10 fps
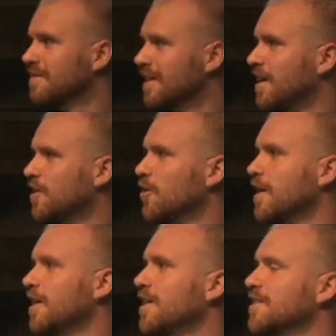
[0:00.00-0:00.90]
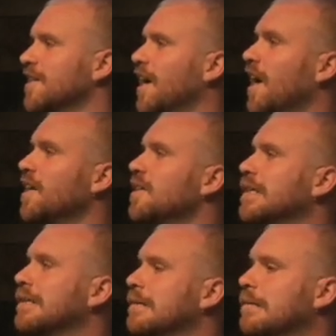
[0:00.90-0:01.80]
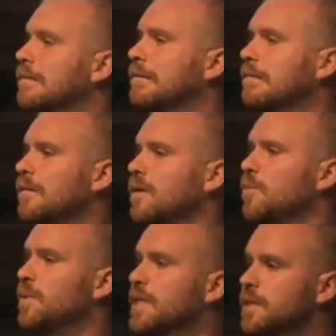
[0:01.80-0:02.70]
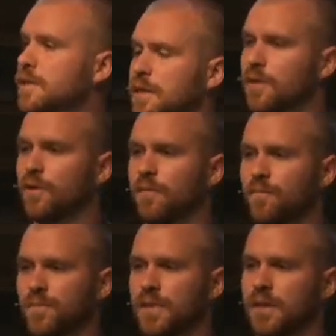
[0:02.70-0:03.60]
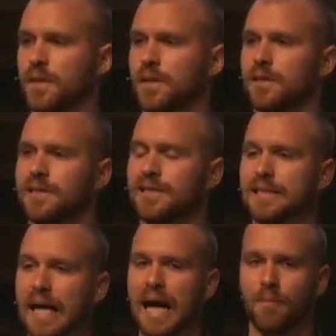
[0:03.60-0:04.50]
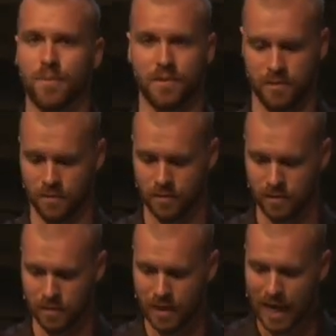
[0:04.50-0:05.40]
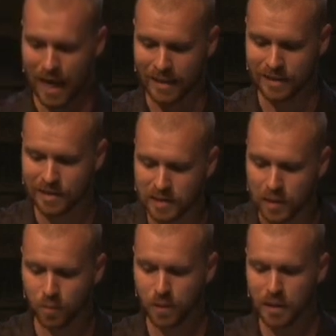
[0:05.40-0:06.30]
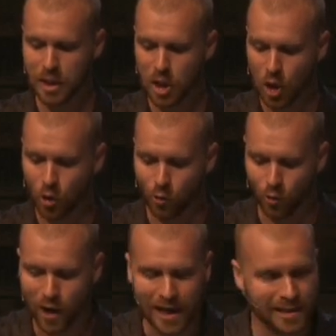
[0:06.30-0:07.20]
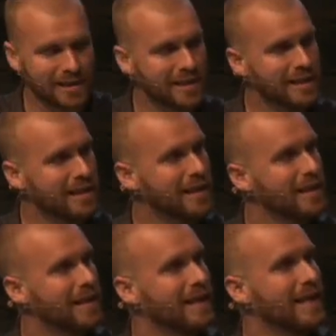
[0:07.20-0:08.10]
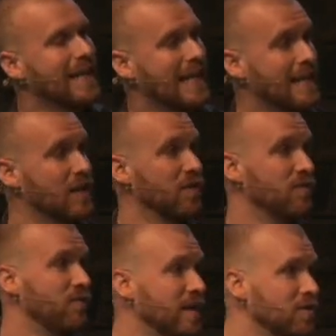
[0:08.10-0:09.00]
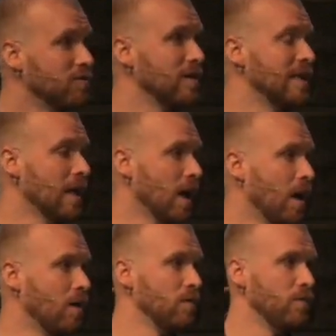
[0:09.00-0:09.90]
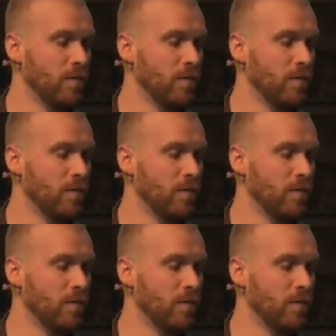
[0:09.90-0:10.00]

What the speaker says: and know that he is God. Be still. Stop and simply rest in the victory of